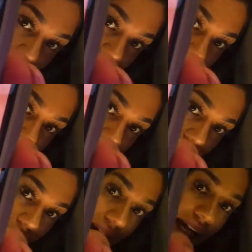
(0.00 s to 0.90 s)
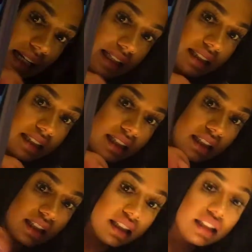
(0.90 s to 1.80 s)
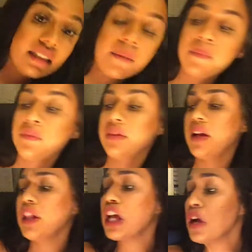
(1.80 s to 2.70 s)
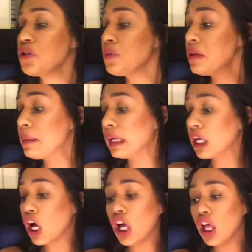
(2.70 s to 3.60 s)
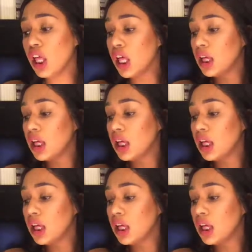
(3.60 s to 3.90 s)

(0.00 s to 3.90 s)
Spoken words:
Yeah, I had to get stitches. They're like, oh, do you want to call